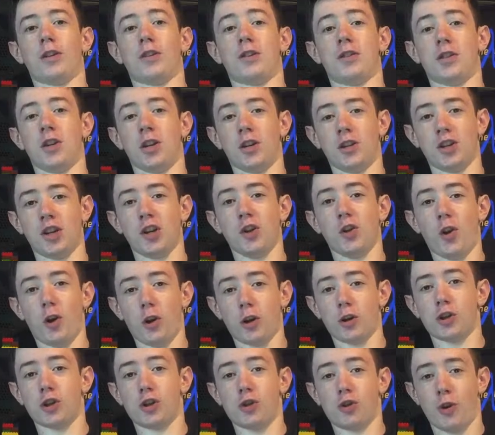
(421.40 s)
you were in such
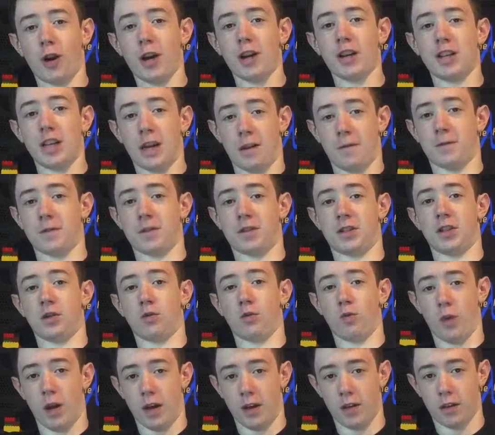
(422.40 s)
a large trade
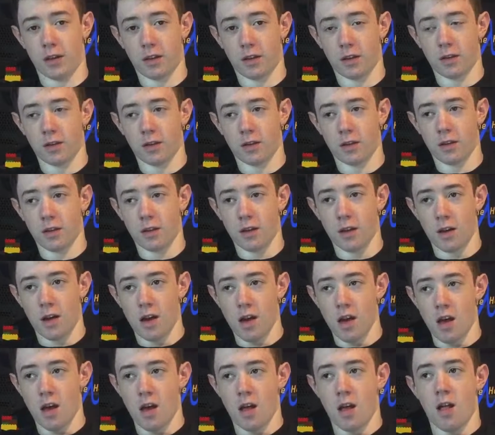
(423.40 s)
deficit with
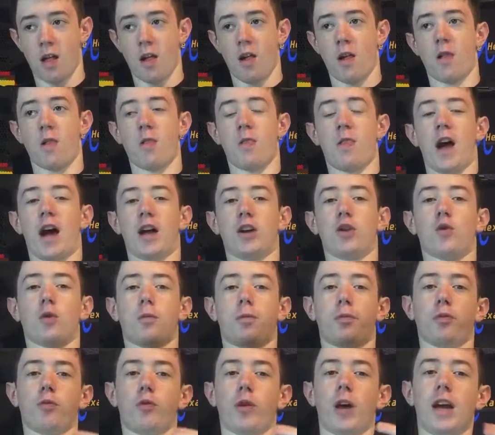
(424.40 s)

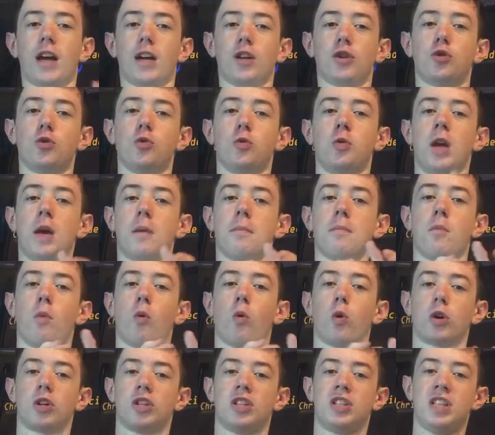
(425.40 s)
that your plan to
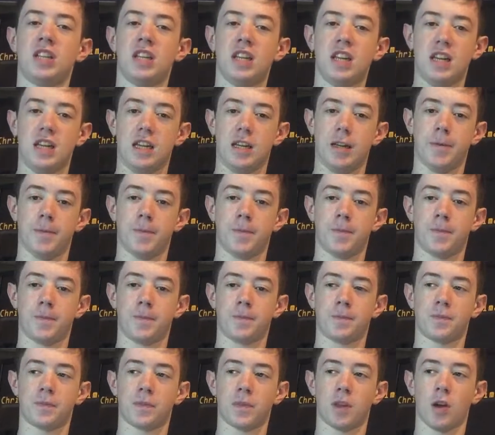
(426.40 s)
get more tea
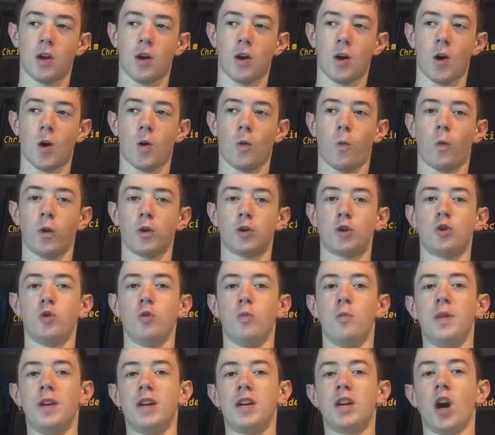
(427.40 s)

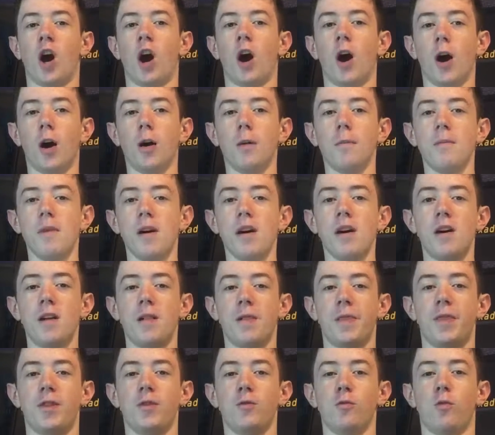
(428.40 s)
was to
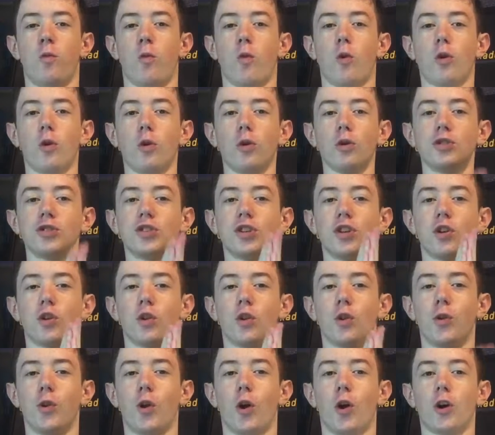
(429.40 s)
become the
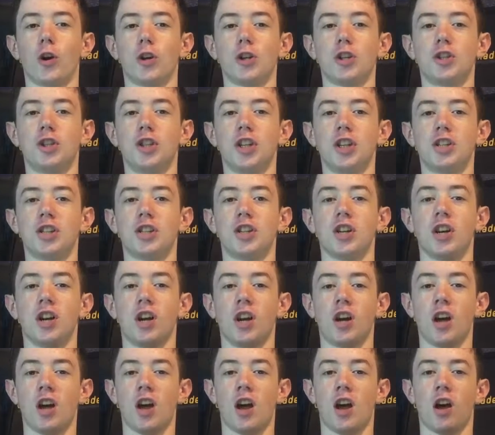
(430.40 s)
world's
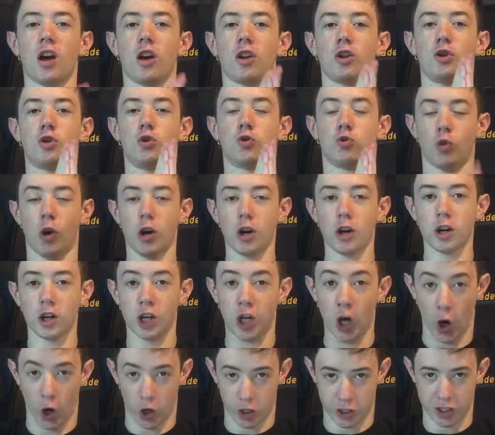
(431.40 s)
largest
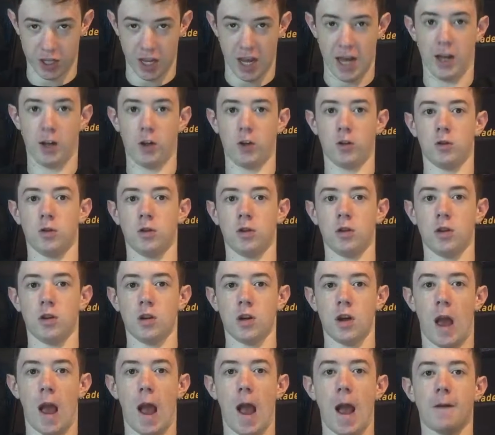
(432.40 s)
drug cartel
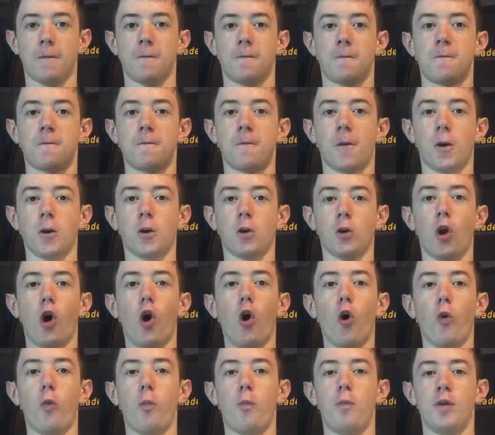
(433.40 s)
and
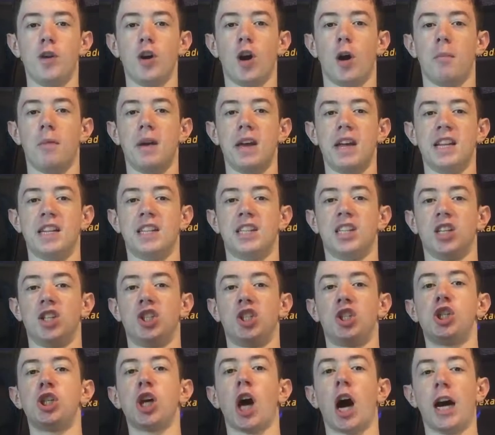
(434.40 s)
funnel opium
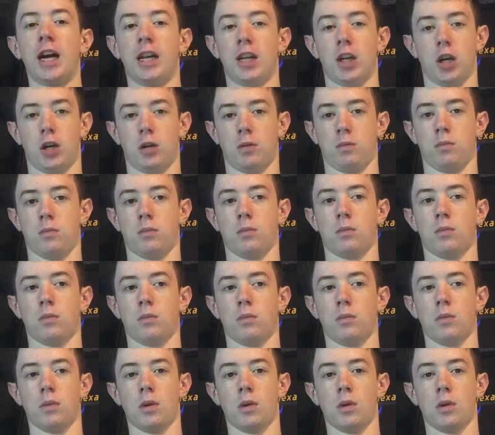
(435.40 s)
into China.